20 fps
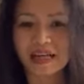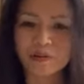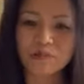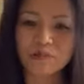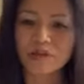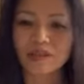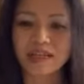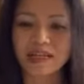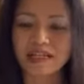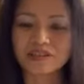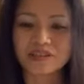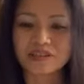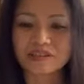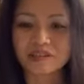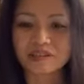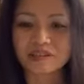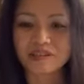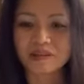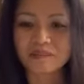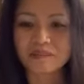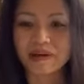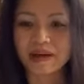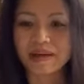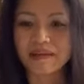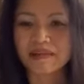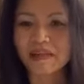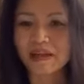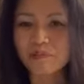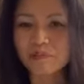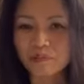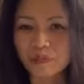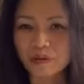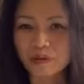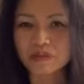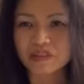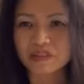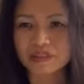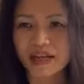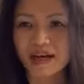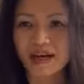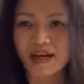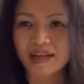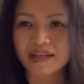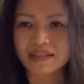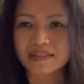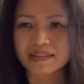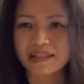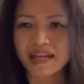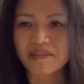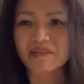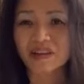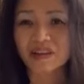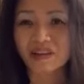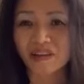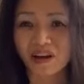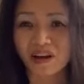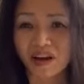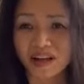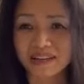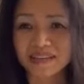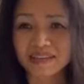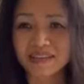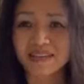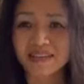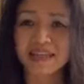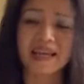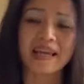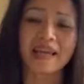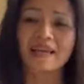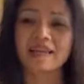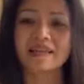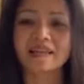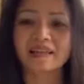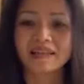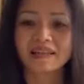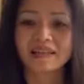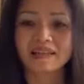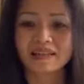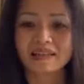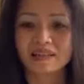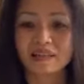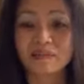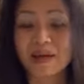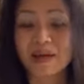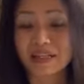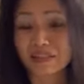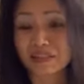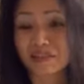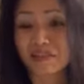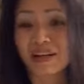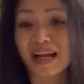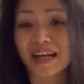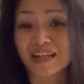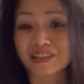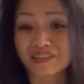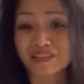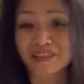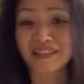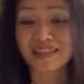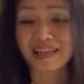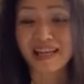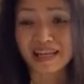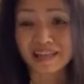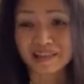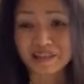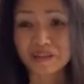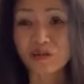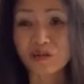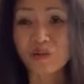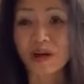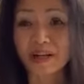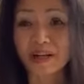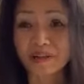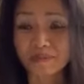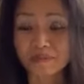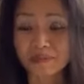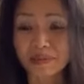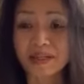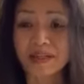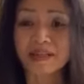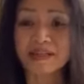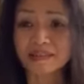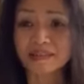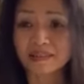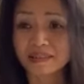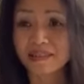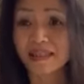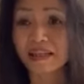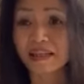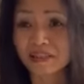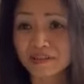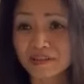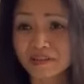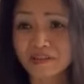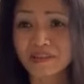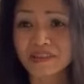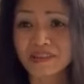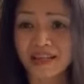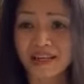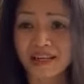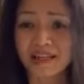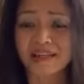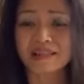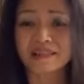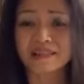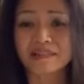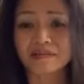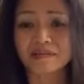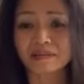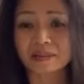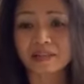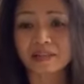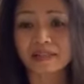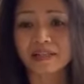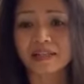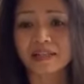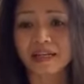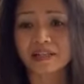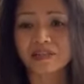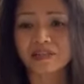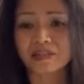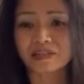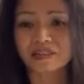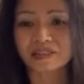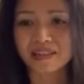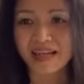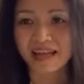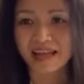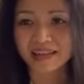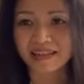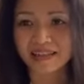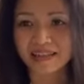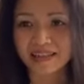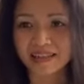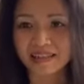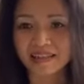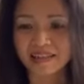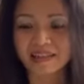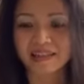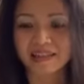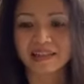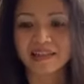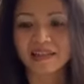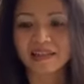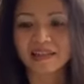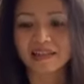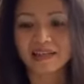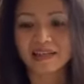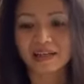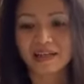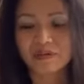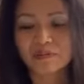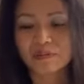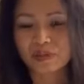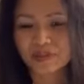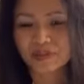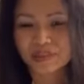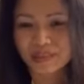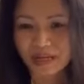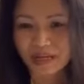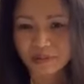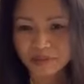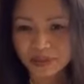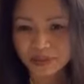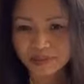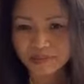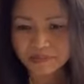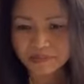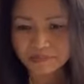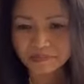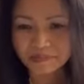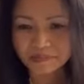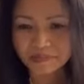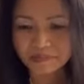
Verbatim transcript: type relationship, I think both sides have a lot to gain. The mentor actually gains quite a bit. Like you say, it's really understanding the perception,